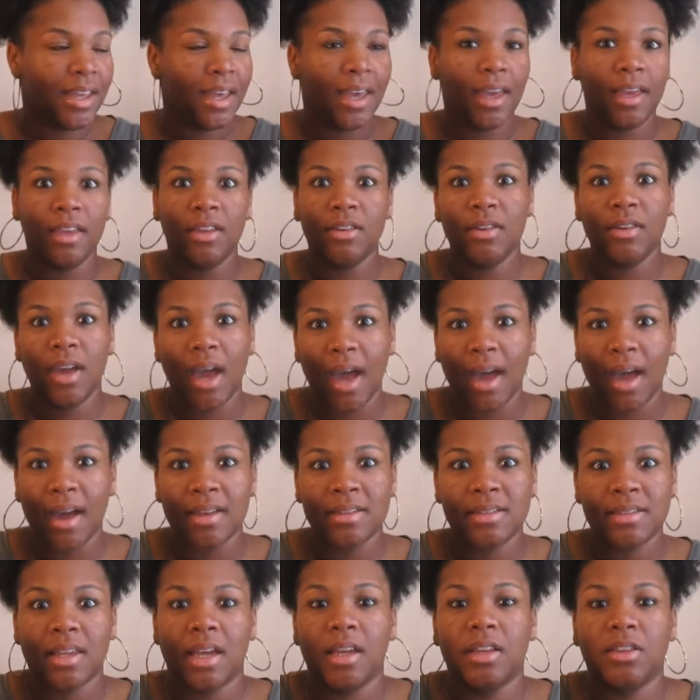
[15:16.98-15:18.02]
and you
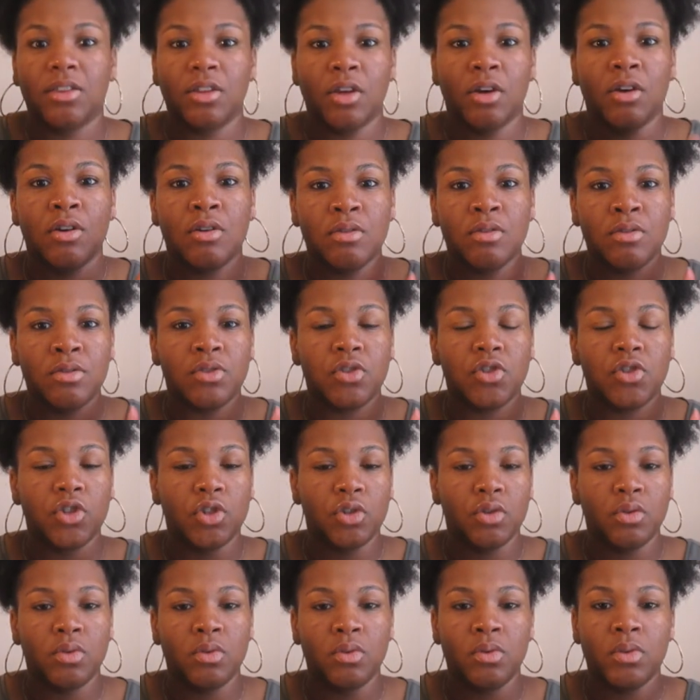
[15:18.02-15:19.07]
guys like those
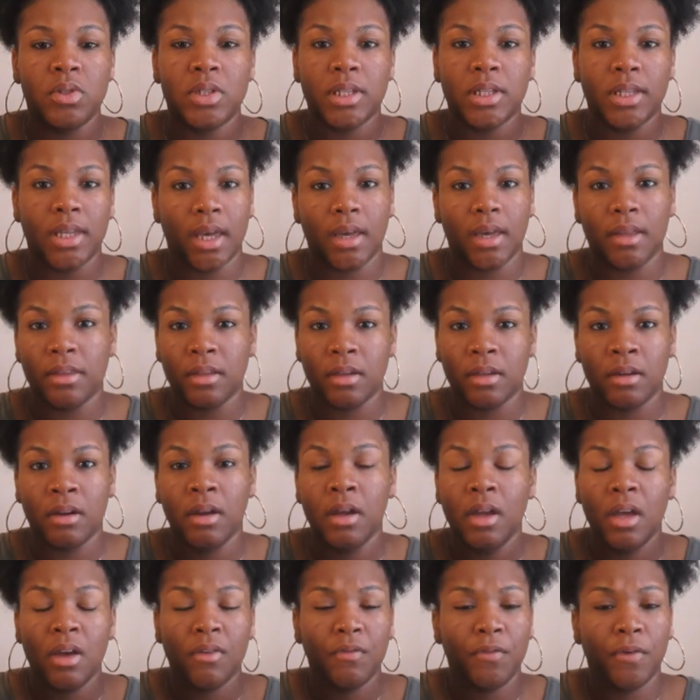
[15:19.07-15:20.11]
two together
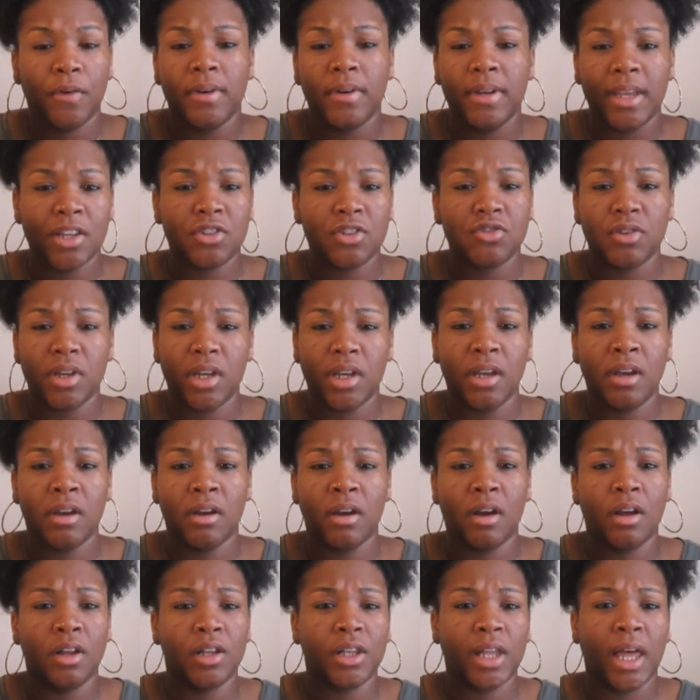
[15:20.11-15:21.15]
for natural
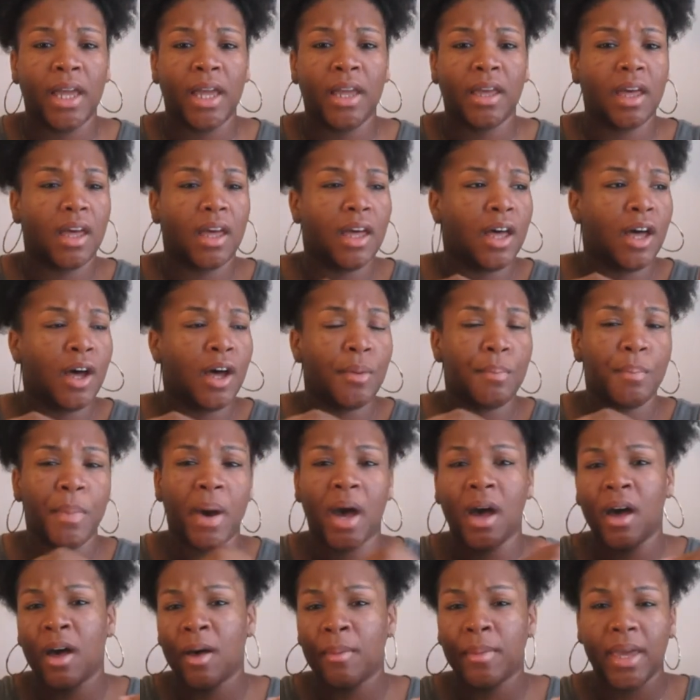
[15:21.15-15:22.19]
hair are like a
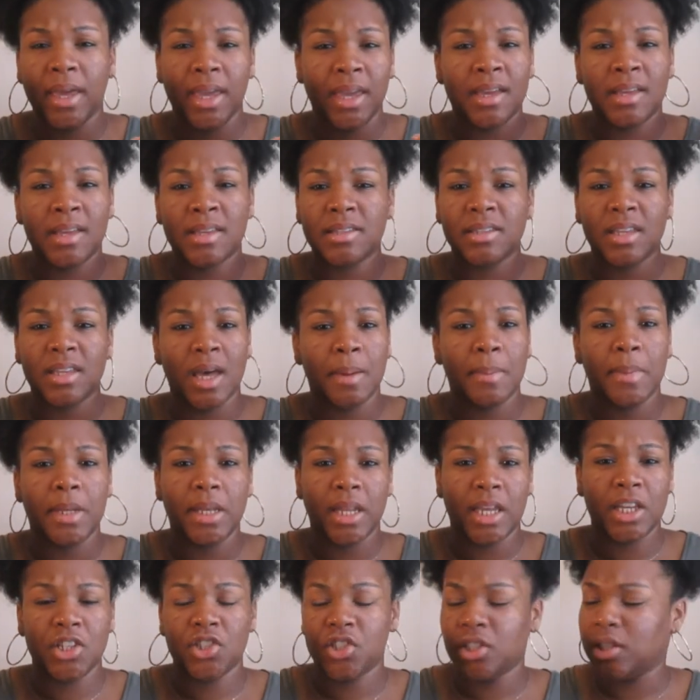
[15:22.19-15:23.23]
bomb ass
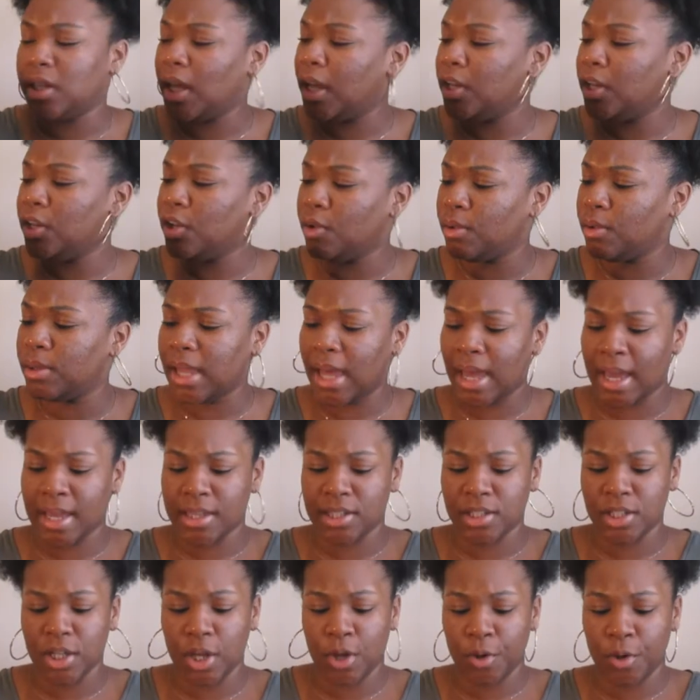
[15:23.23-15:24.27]
combination like no lie
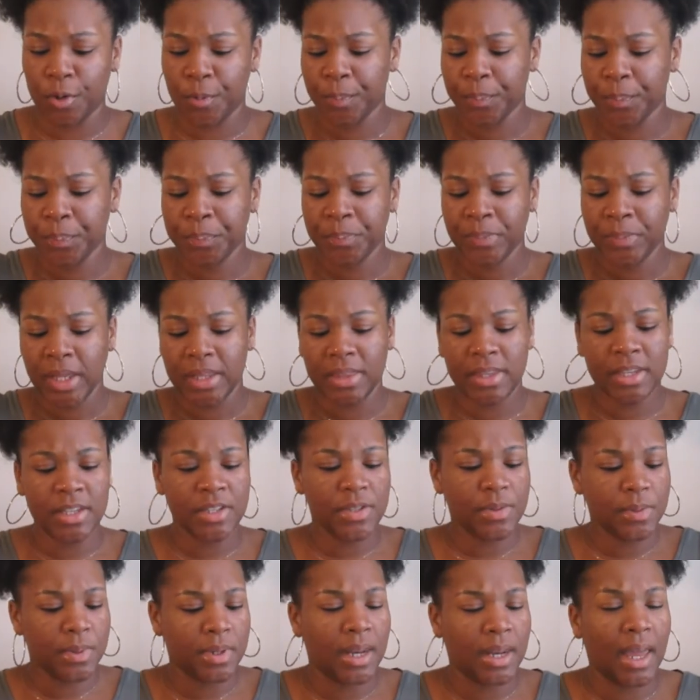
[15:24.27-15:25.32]
so
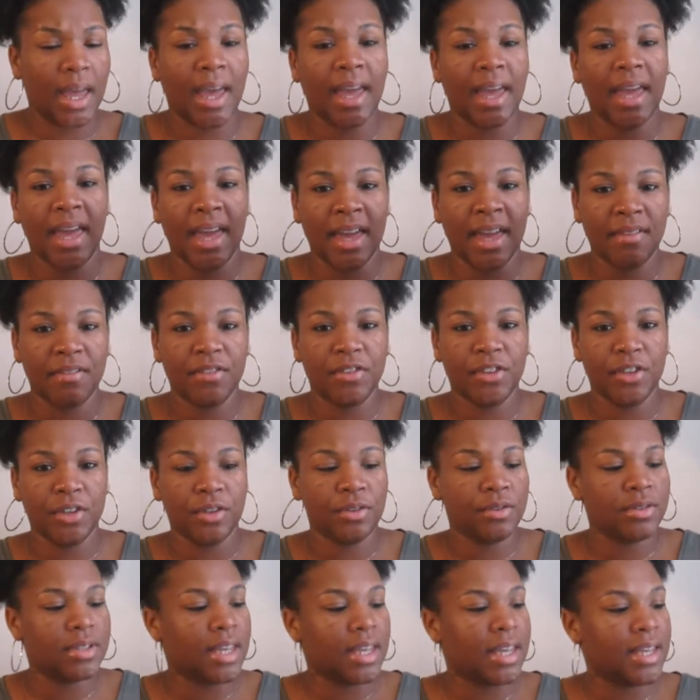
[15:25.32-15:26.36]
this one I have
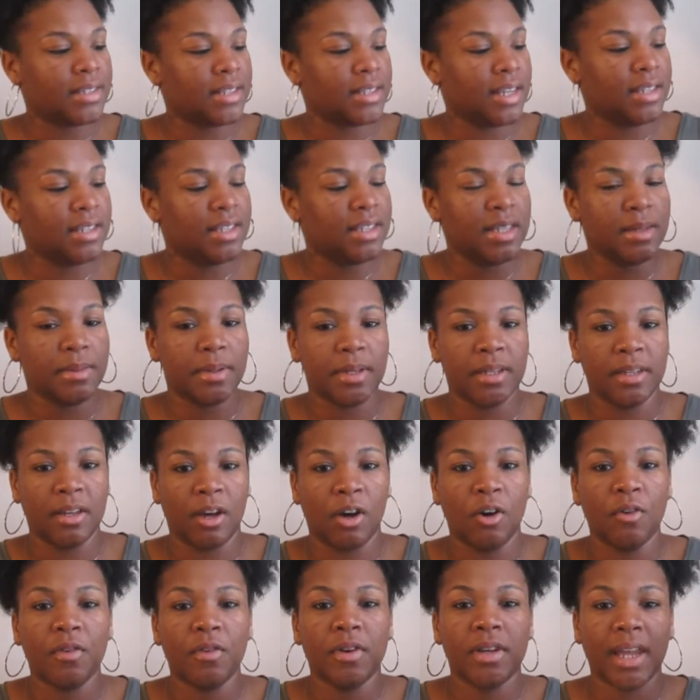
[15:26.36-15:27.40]
used as a de
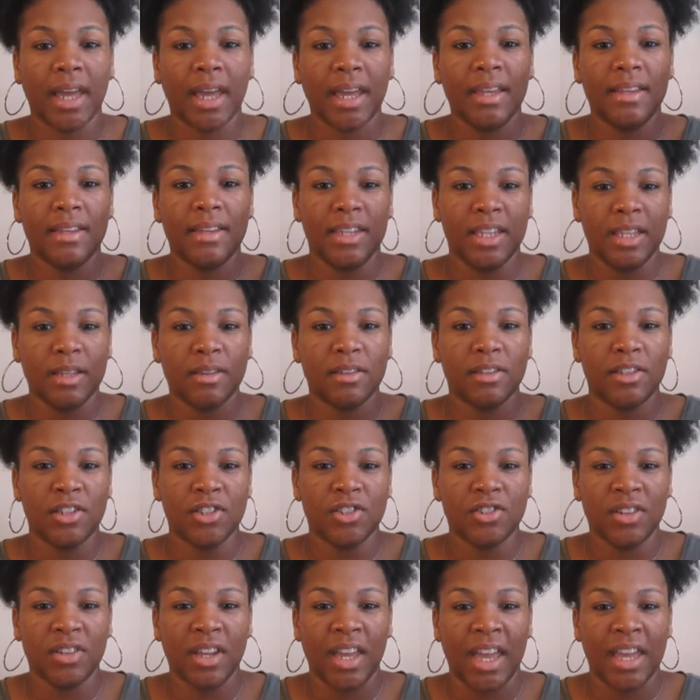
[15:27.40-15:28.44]
overnight deconditioner
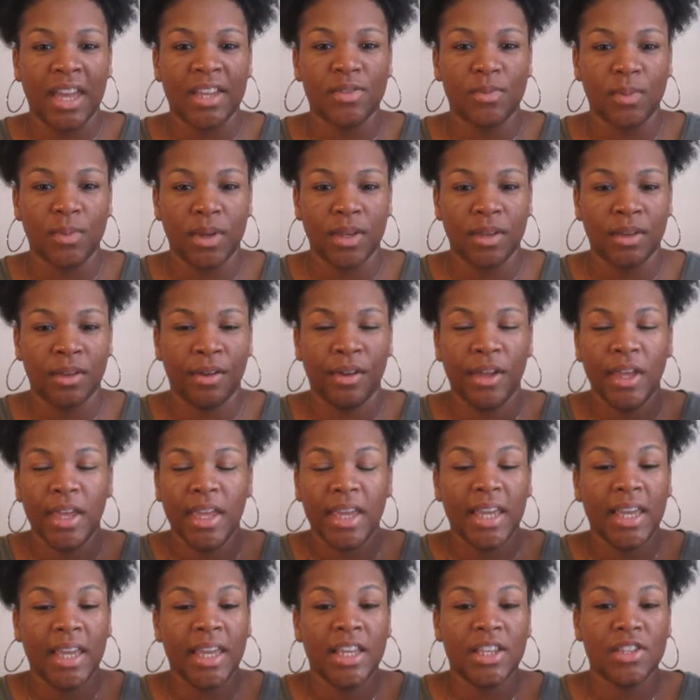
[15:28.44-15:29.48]
conditioner as well.
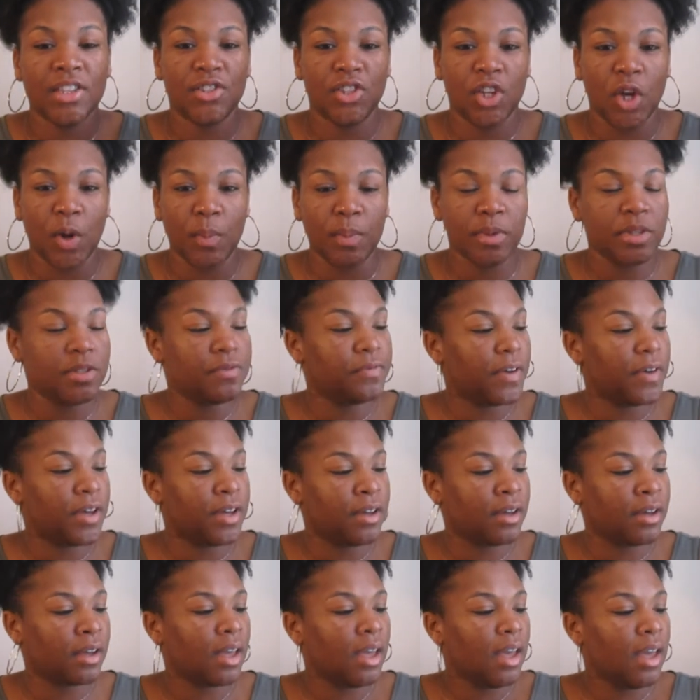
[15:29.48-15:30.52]
It is dope as
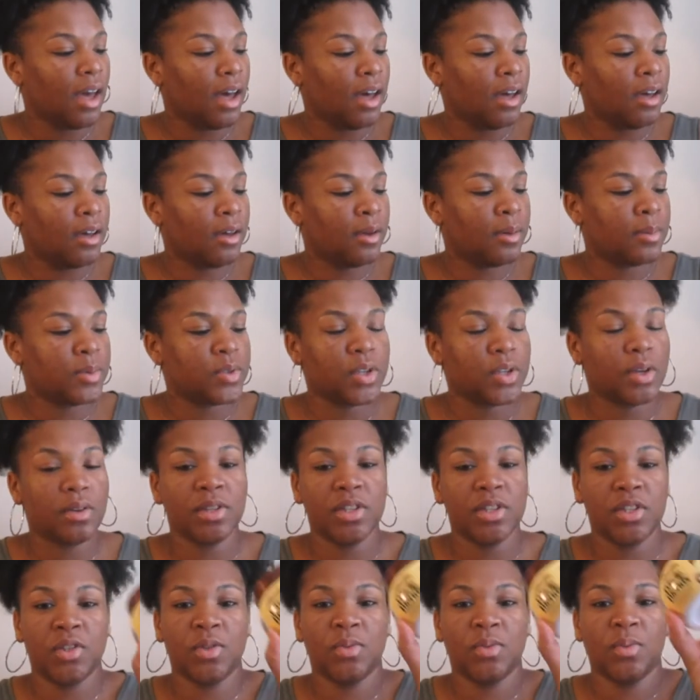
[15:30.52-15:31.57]
fuck. Um, so this is